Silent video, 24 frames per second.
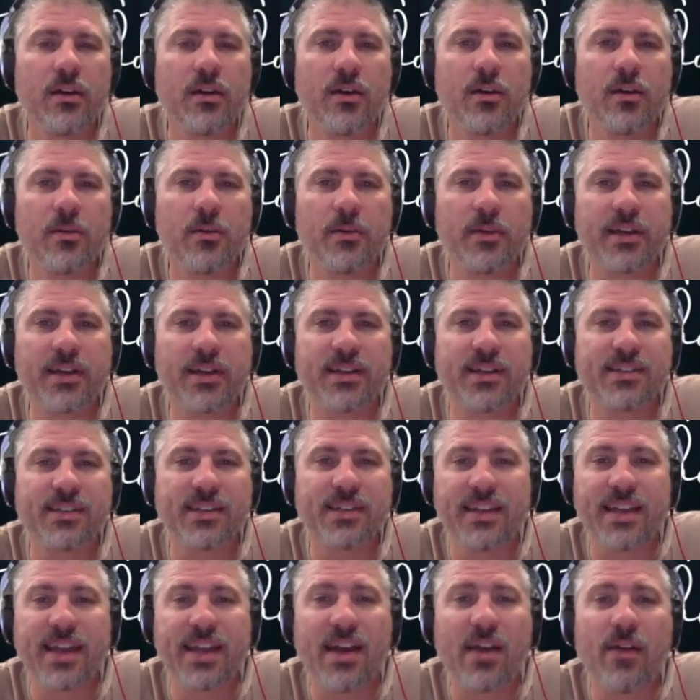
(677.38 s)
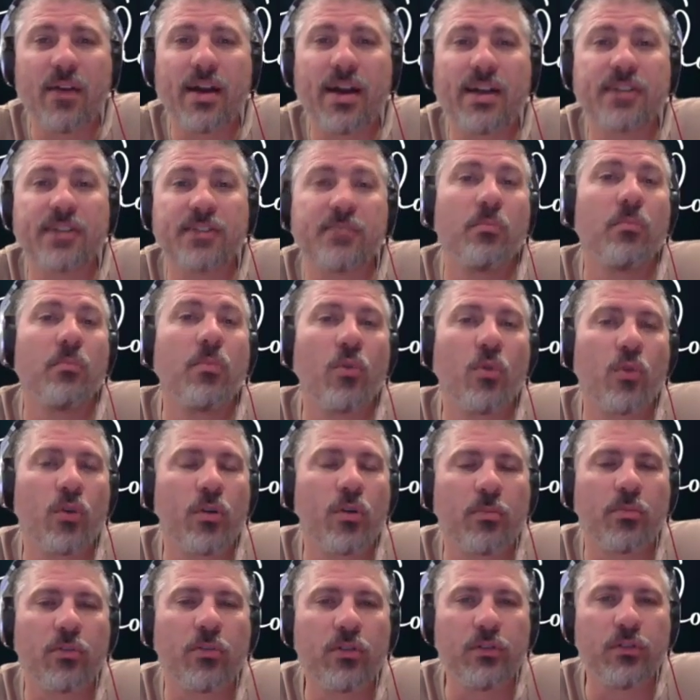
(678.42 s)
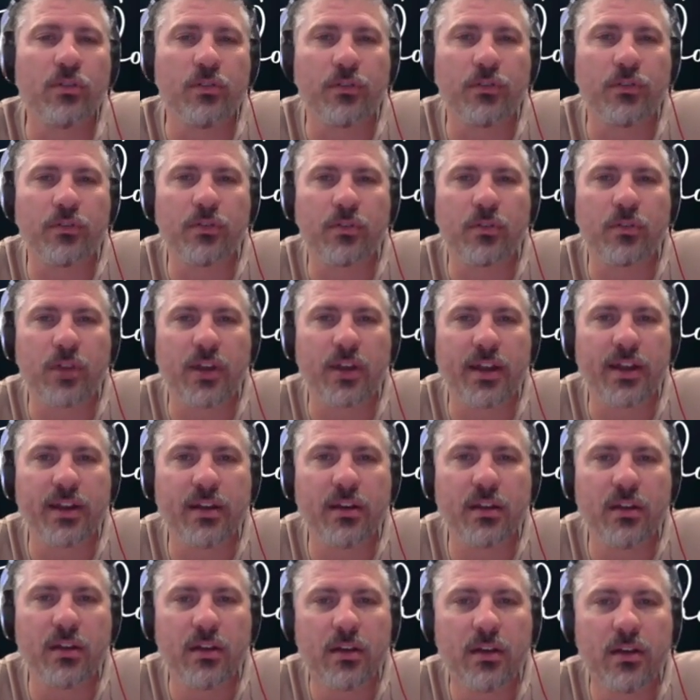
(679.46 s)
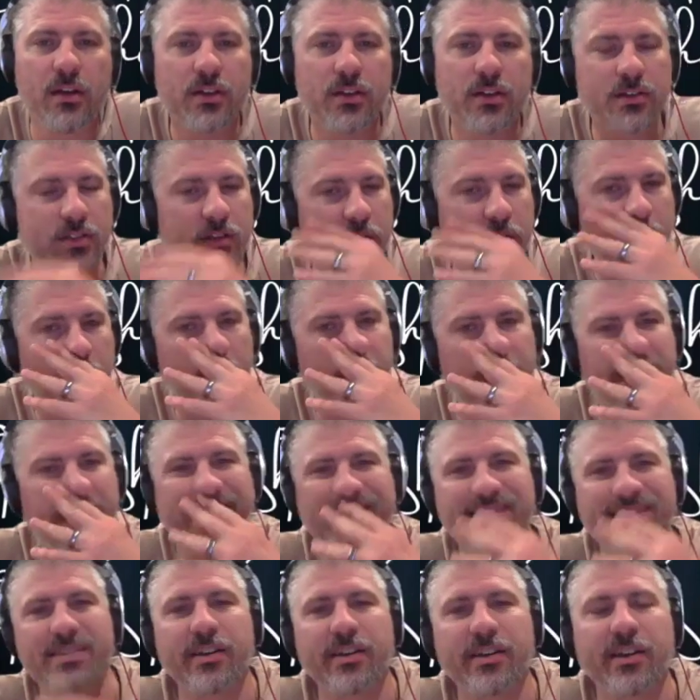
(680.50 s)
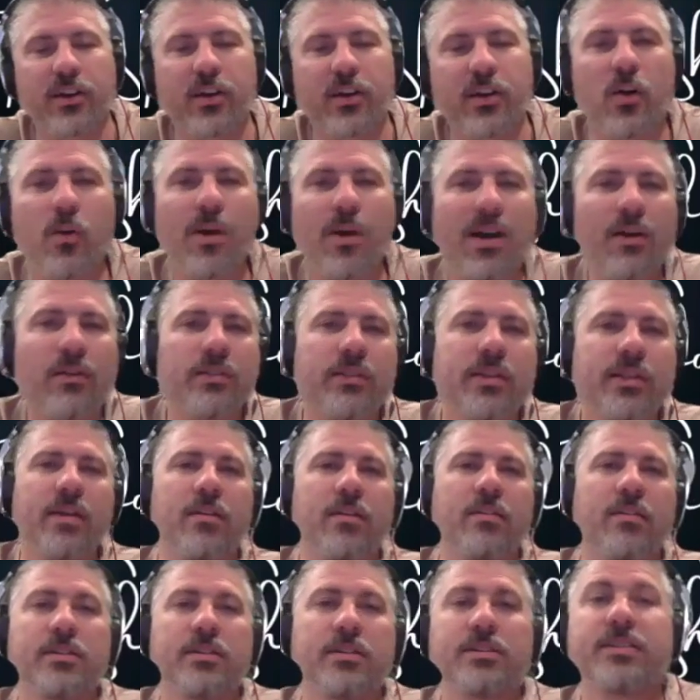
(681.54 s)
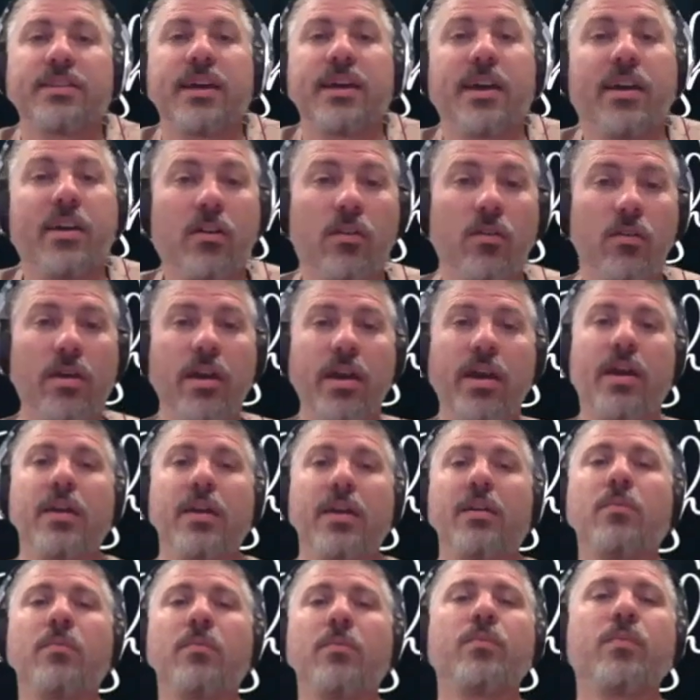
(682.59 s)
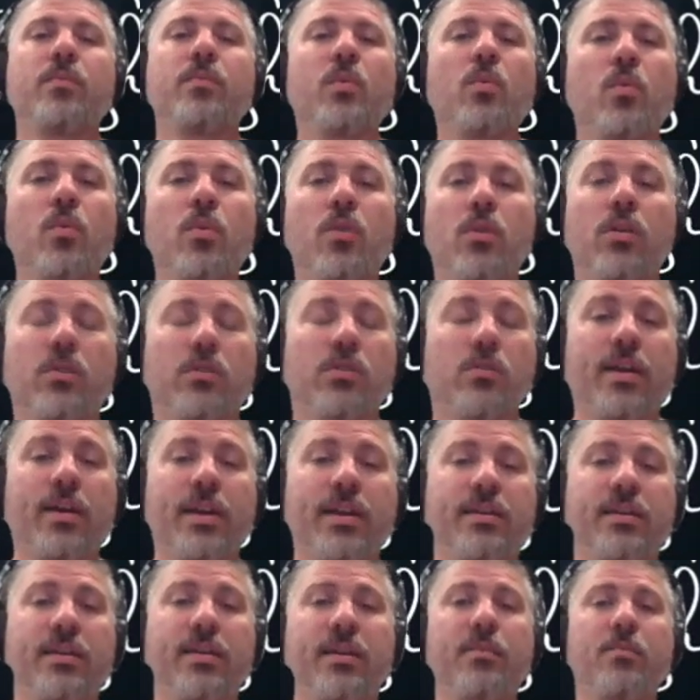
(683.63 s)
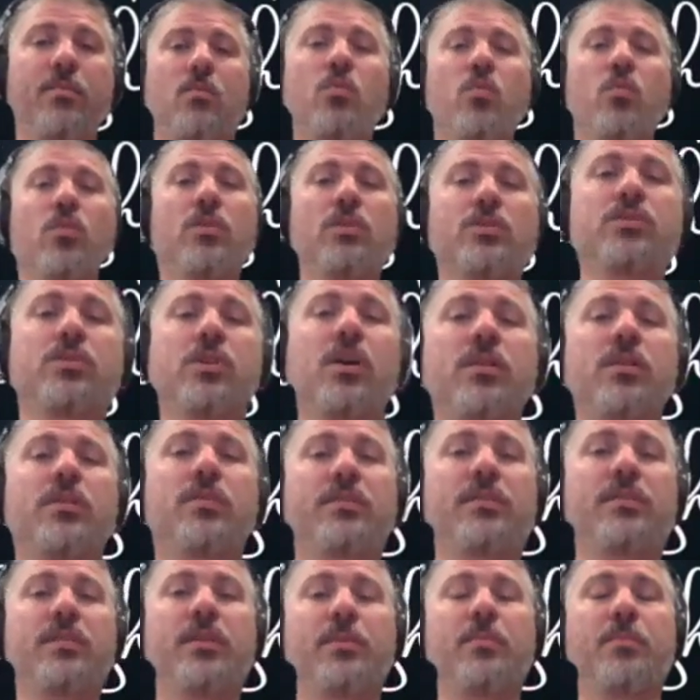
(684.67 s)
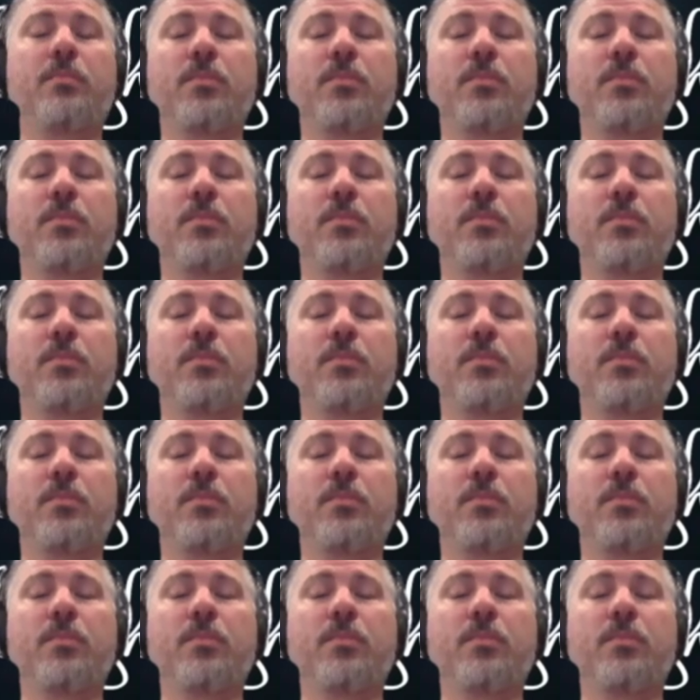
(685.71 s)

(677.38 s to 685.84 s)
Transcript: because he now has more to prove, right? So he's going to go out there and say, okay, we're a great team. We're a solid team.